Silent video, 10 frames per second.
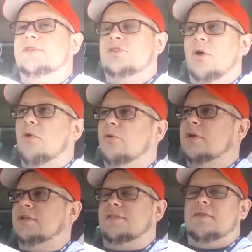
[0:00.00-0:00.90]
So
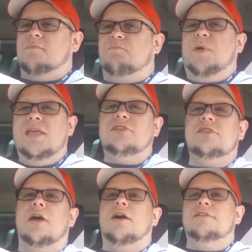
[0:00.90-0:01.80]

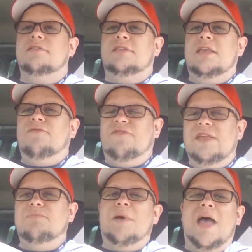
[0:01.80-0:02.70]
based on the
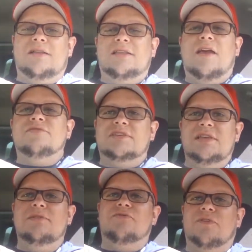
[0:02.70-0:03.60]
feedback that I've
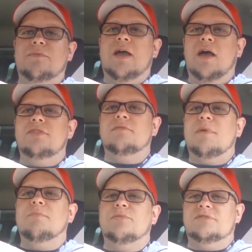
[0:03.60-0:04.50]
seen from other
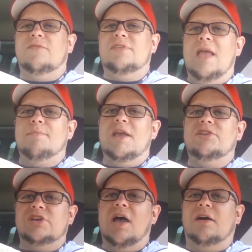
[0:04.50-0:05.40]
members of the
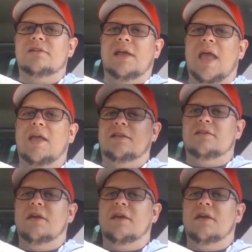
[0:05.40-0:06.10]
MHL, and